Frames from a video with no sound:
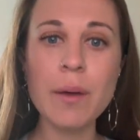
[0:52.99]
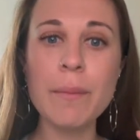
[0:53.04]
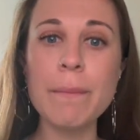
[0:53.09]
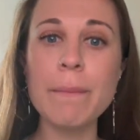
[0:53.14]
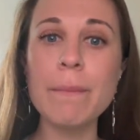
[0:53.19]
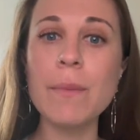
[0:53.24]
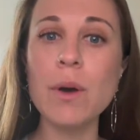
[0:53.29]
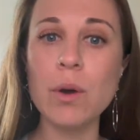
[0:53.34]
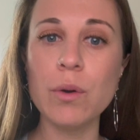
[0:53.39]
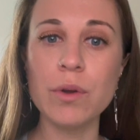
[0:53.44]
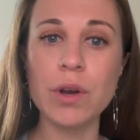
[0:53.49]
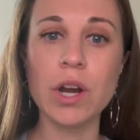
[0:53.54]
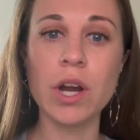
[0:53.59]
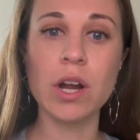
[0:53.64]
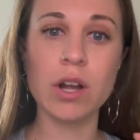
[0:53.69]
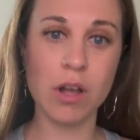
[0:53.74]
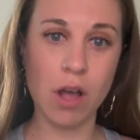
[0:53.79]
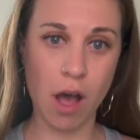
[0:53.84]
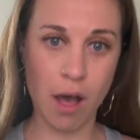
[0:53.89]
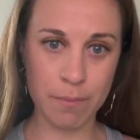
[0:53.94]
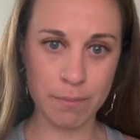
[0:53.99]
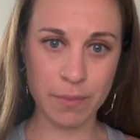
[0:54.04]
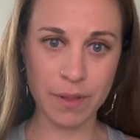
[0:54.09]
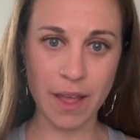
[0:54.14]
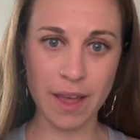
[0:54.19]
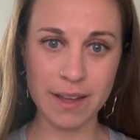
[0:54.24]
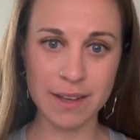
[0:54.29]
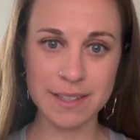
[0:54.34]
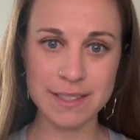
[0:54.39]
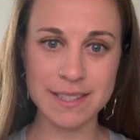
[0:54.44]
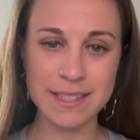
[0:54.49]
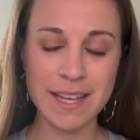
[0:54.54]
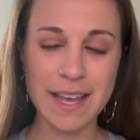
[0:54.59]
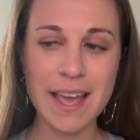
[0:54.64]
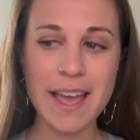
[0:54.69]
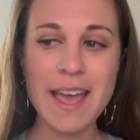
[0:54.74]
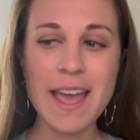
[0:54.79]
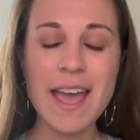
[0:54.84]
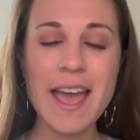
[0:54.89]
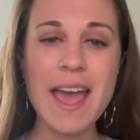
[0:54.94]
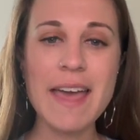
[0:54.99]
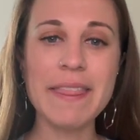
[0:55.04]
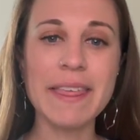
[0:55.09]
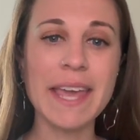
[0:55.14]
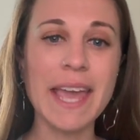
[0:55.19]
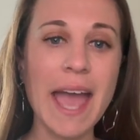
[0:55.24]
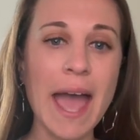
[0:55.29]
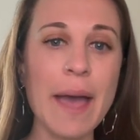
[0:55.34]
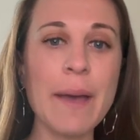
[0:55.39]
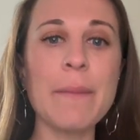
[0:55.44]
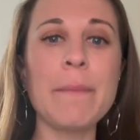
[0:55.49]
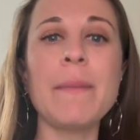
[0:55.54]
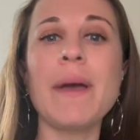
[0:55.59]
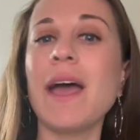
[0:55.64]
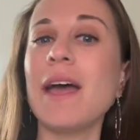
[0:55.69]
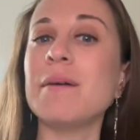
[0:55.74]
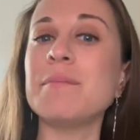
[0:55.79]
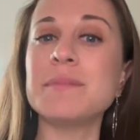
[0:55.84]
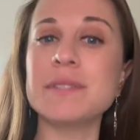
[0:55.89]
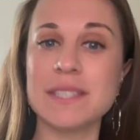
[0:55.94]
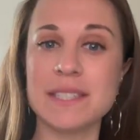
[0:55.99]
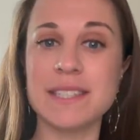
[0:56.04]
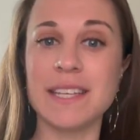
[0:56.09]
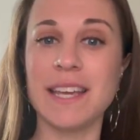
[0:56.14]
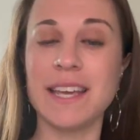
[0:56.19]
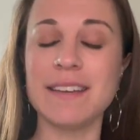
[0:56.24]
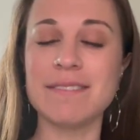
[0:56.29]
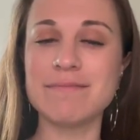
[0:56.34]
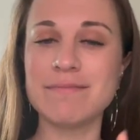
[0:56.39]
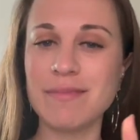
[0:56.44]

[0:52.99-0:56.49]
motor complex, the MMC.